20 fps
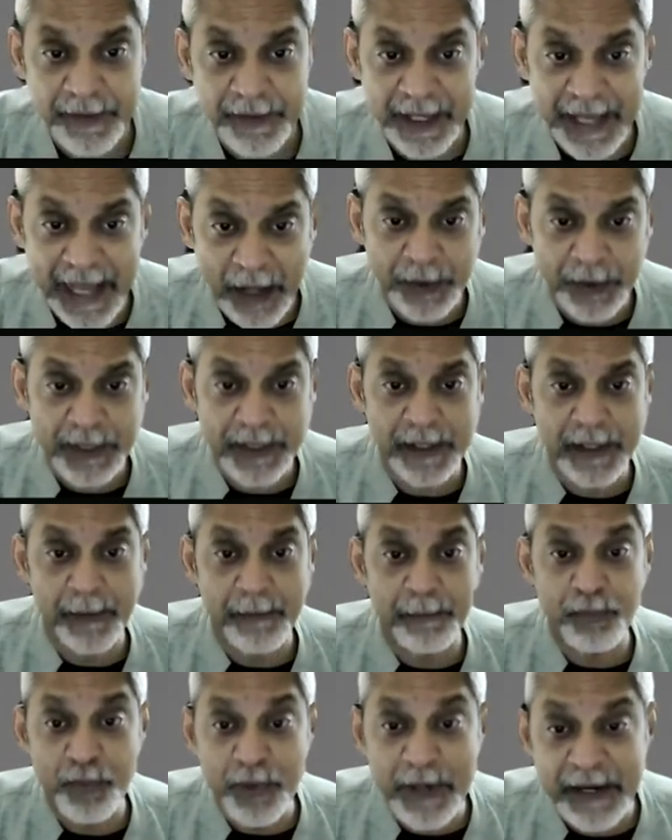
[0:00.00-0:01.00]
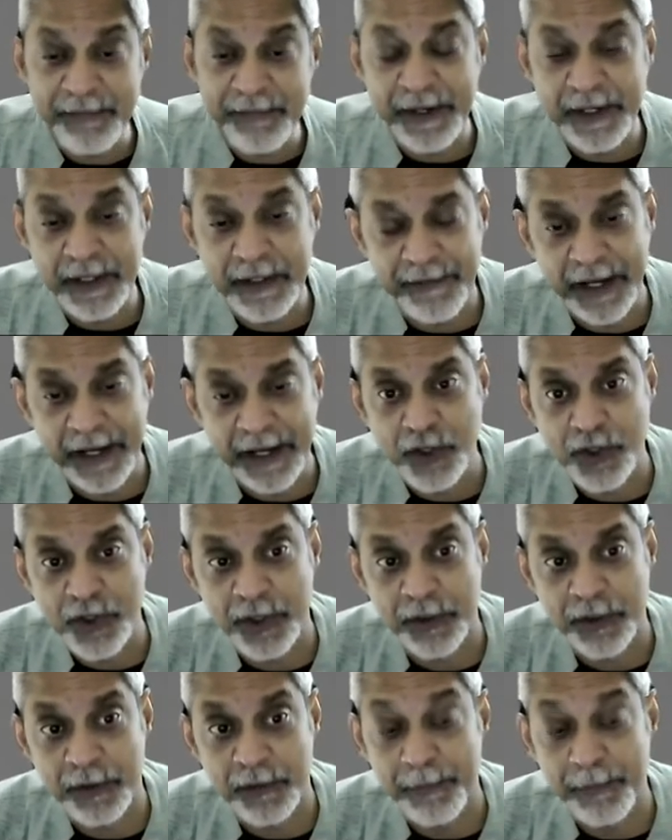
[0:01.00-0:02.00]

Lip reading: counselor brief intervention